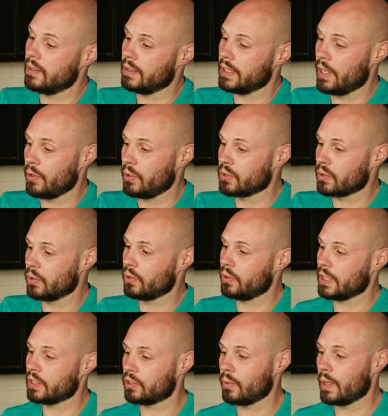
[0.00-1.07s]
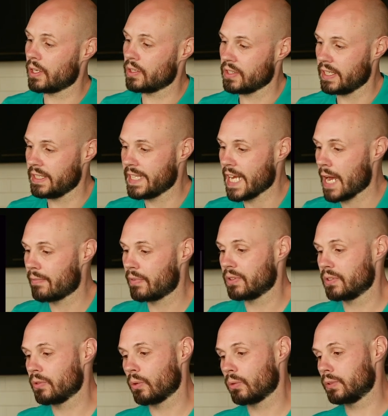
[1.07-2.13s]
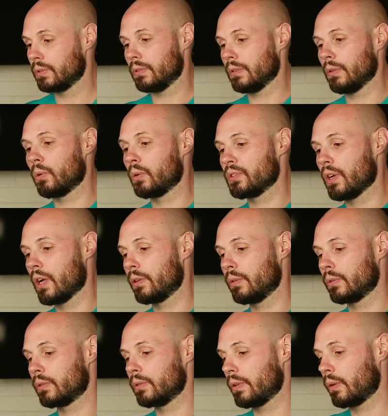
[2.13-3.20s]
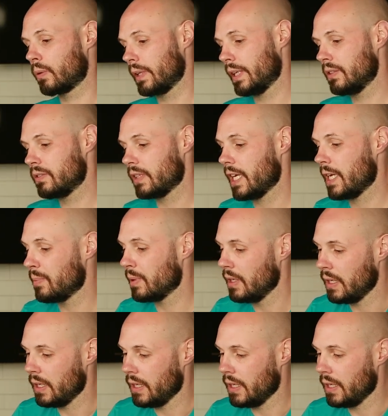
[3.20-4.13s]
Again, those are little like squares that adapt versus hor horizontal or, or landscape.